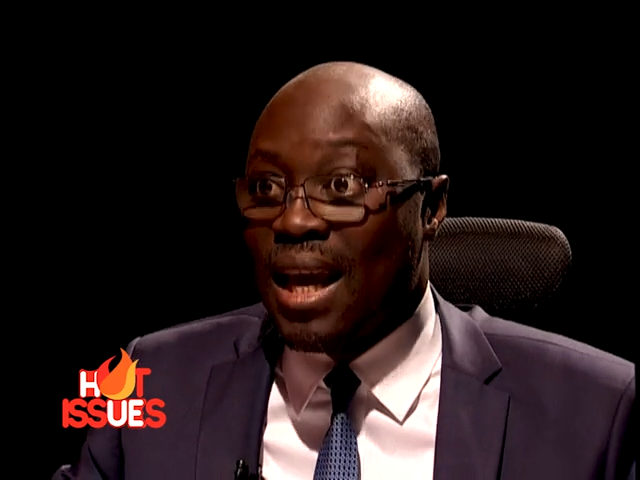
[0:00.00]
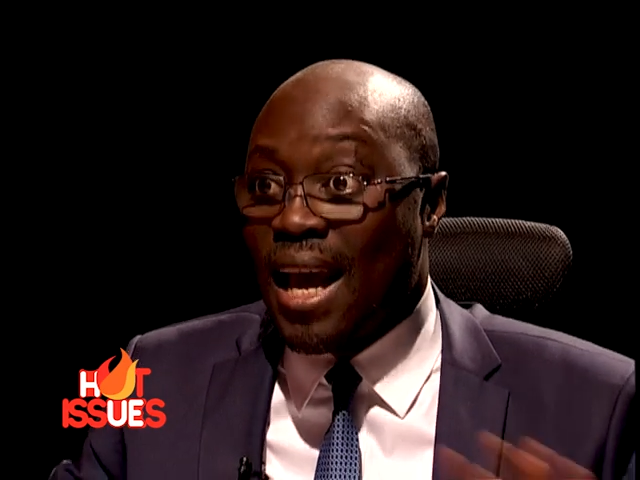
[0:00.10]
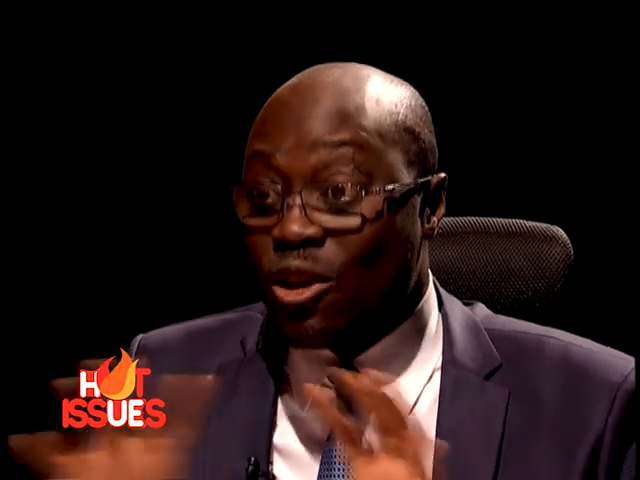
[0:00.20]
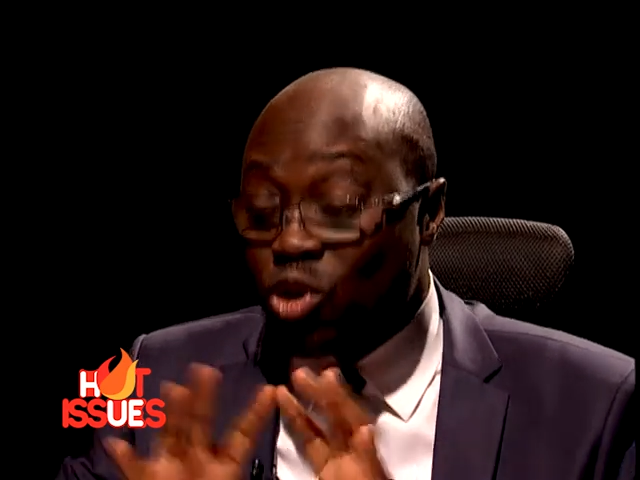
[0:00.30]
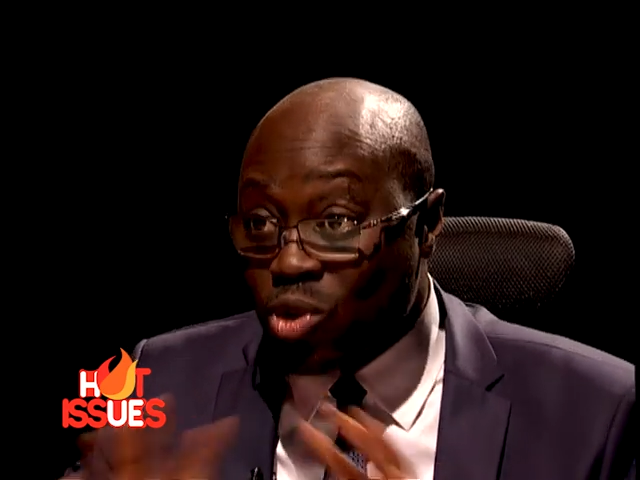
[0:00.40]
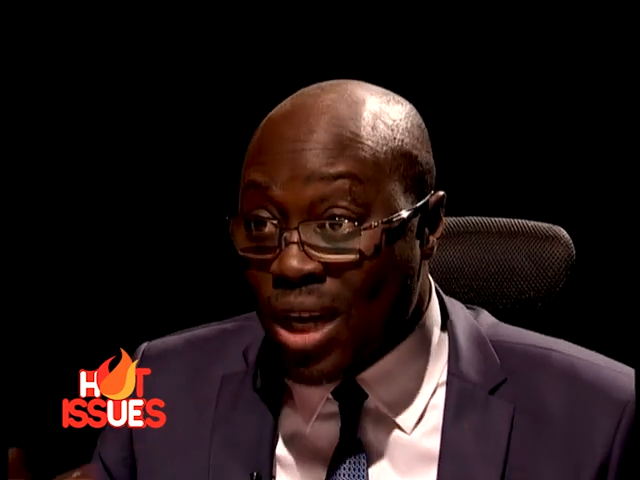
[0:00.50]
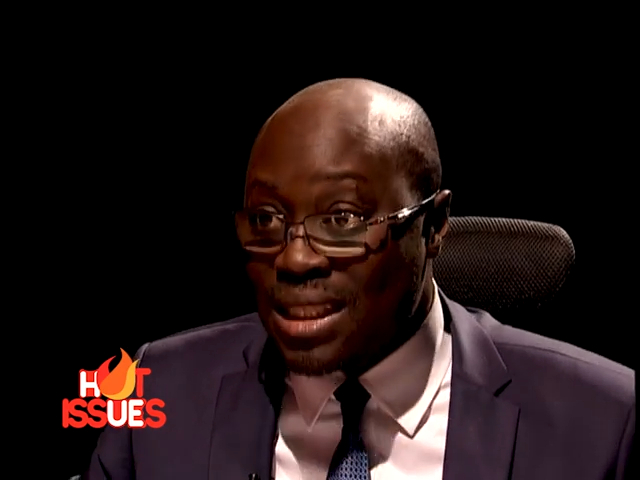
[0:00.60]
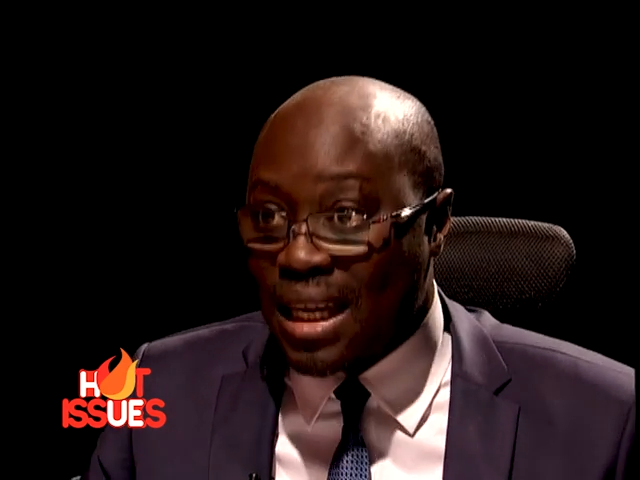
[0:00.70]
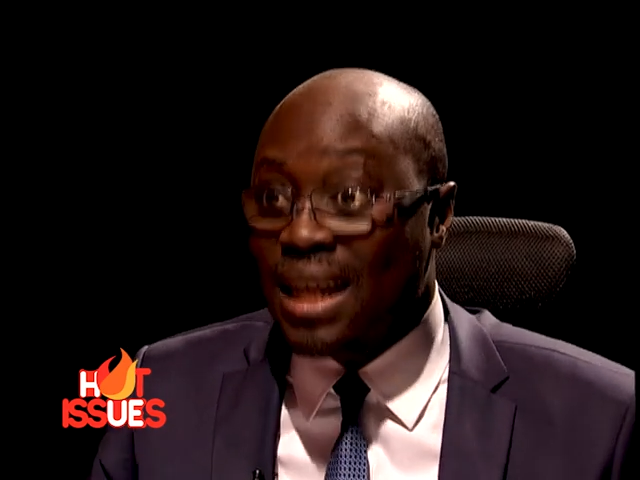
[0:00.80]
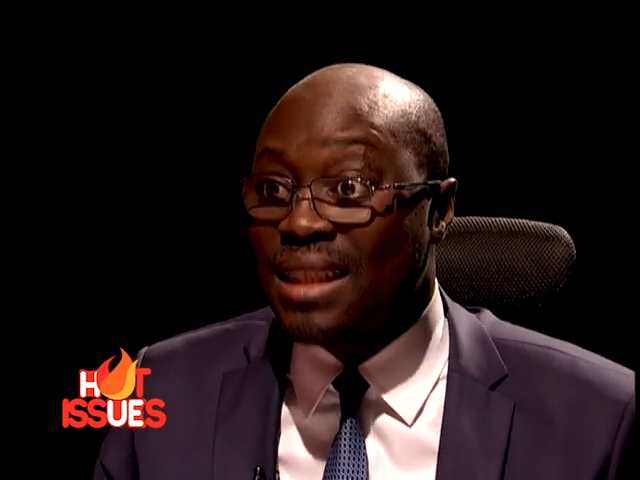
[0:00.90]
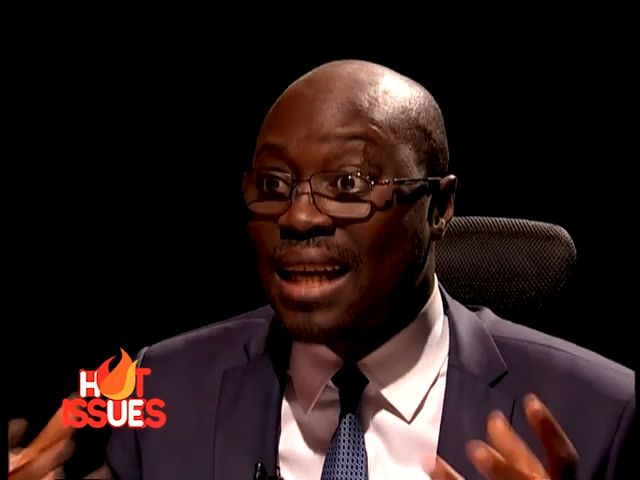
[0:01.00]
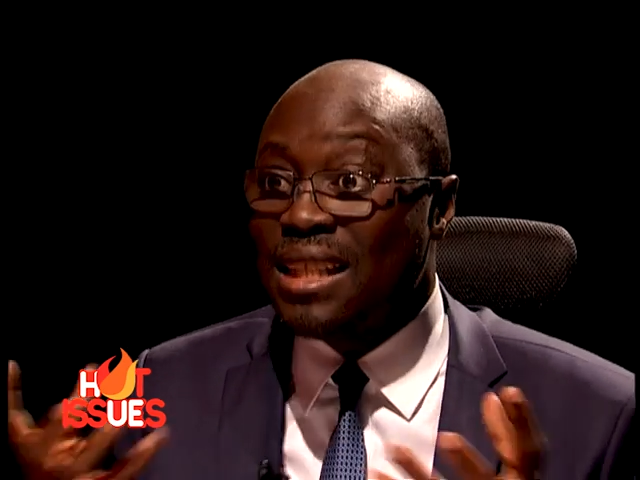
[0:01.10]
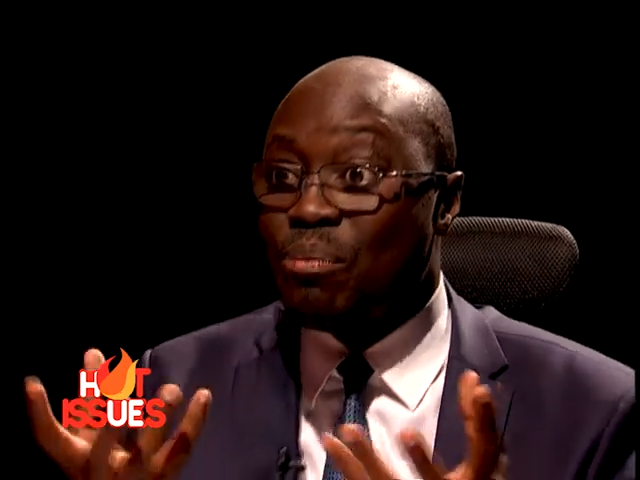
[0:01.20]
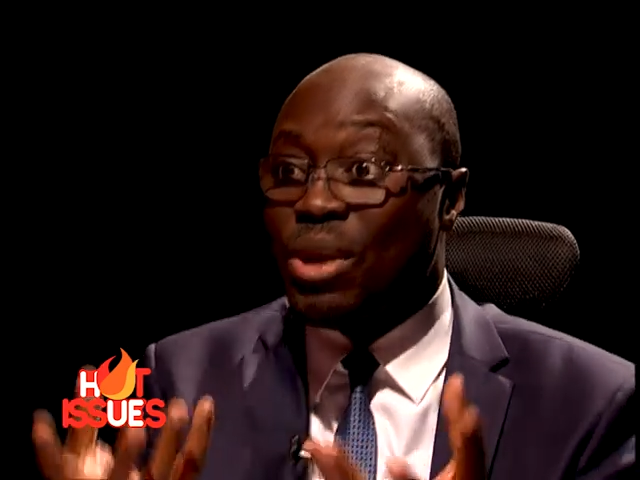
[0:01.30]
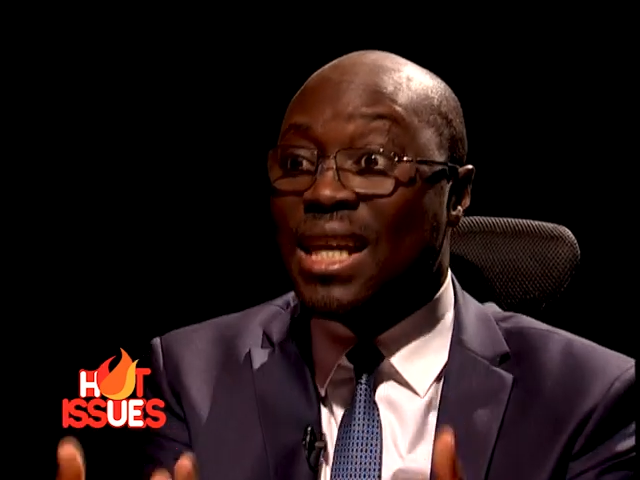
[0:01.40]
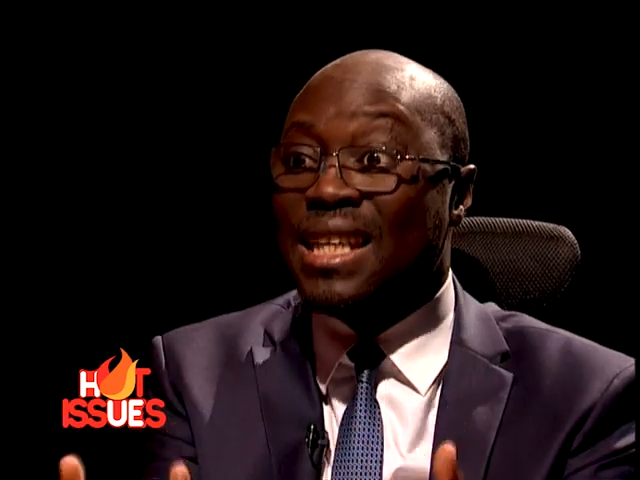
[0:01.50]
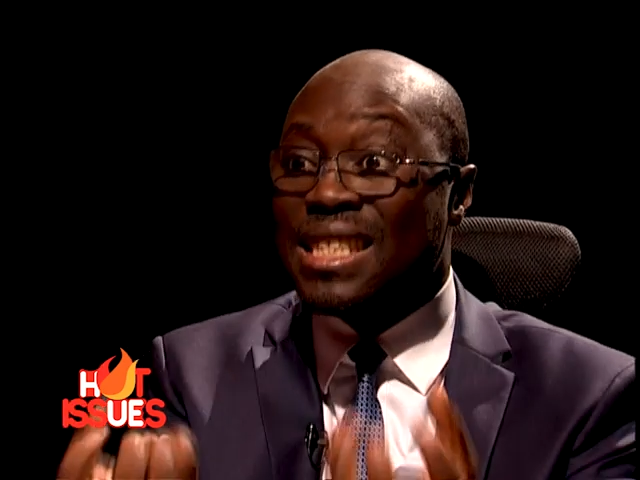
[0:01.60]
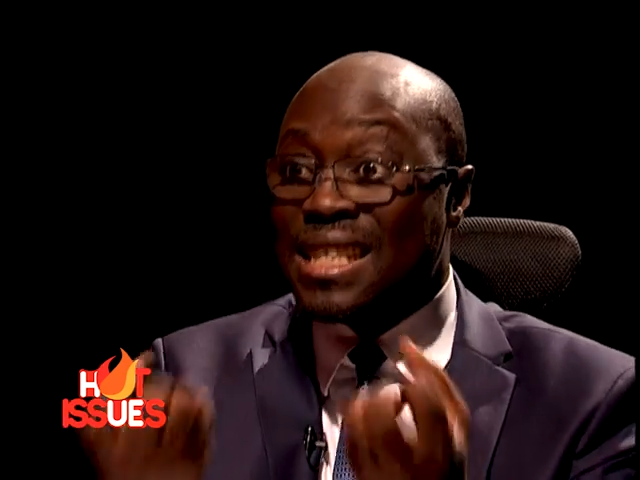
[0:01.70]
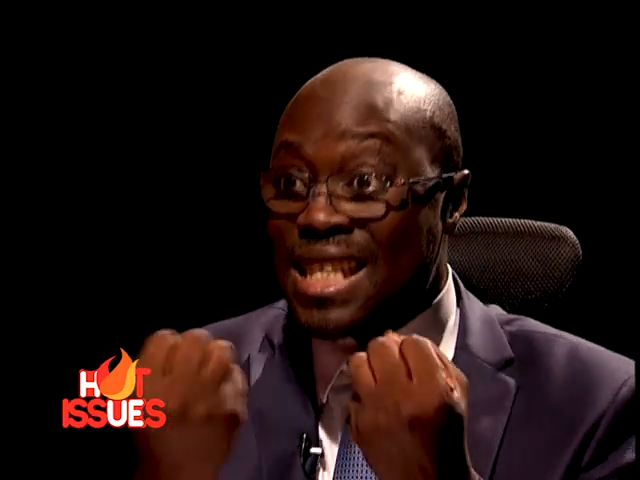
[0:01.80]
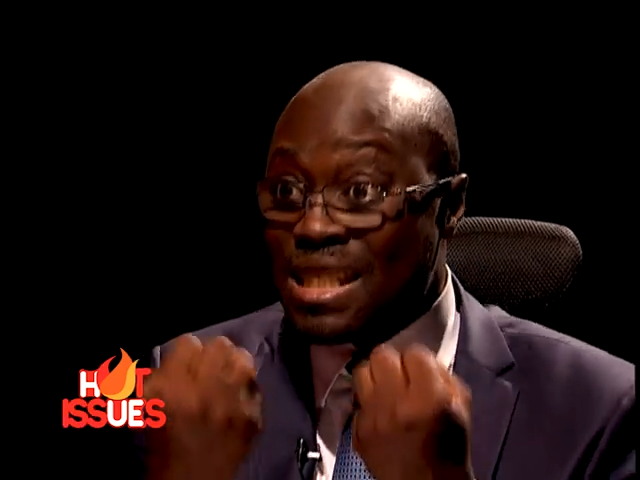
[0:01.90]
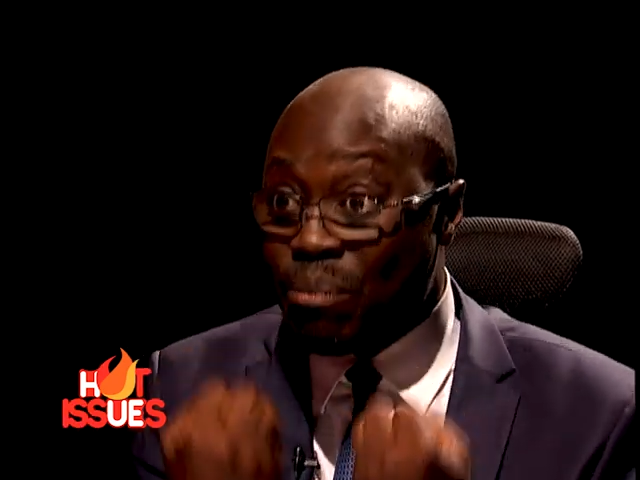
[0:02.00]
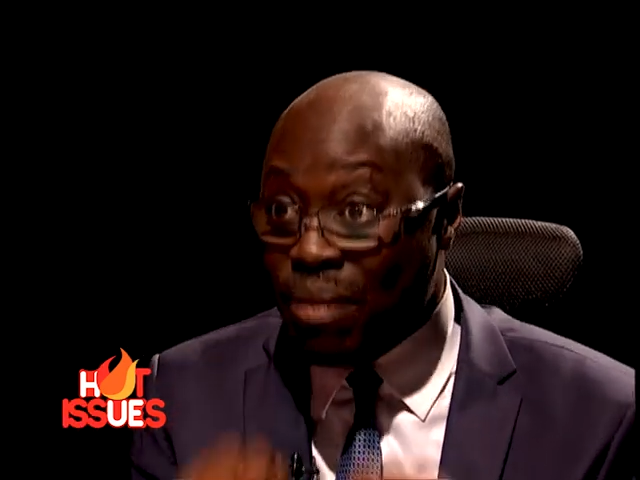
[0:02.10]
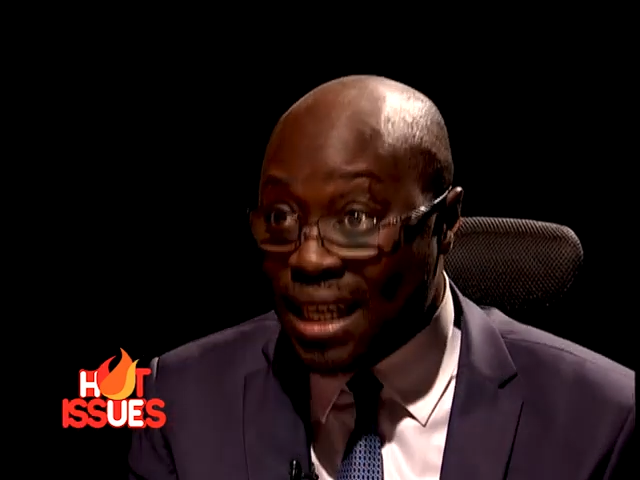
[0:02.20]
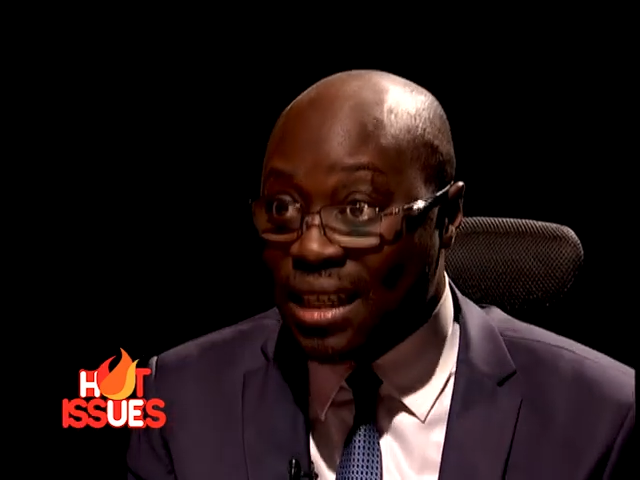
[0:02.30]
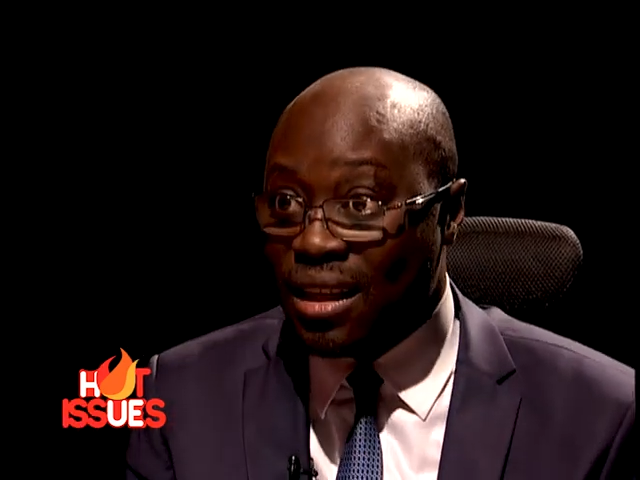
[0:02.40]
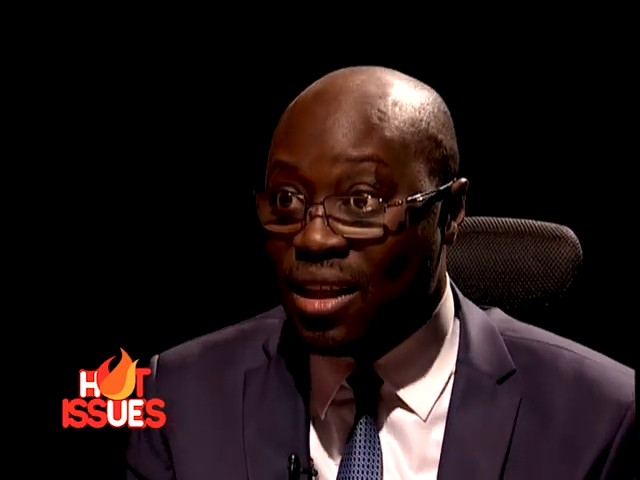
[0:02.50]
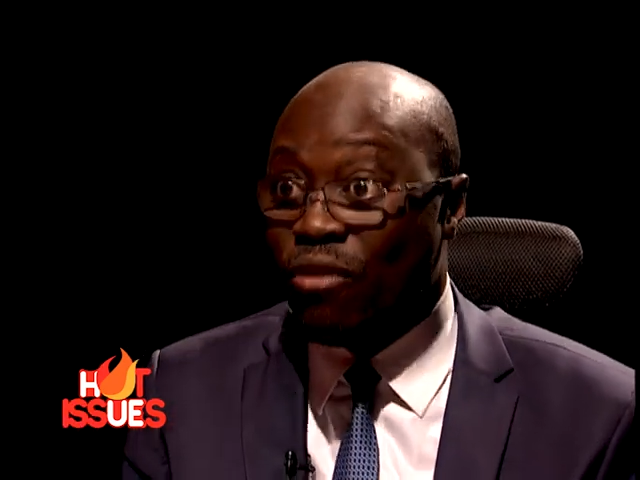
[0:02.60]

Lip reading: that is bringing such money